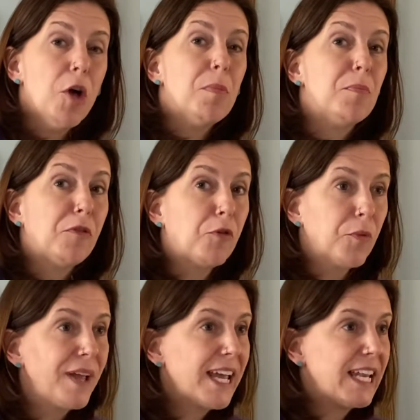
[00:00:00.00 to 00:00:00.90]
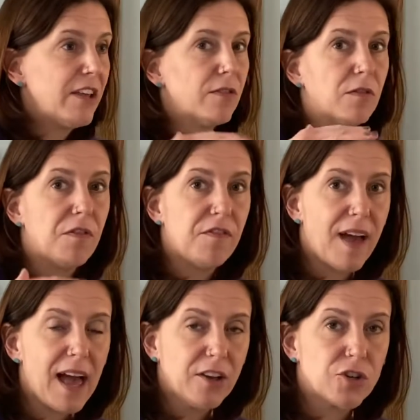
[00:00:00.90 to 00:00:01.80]
But before we can even
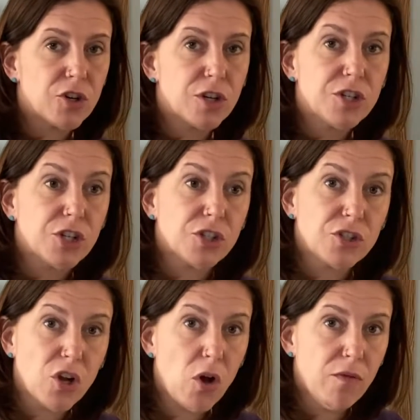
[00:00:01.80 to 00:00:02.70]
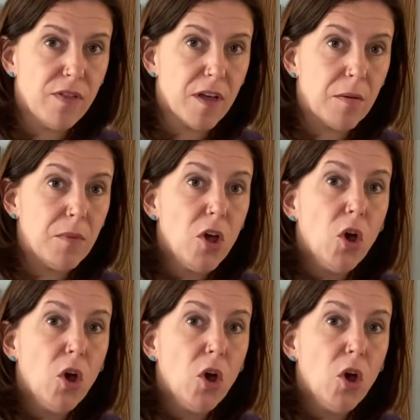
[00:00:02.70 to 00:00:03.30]
factor to solve them,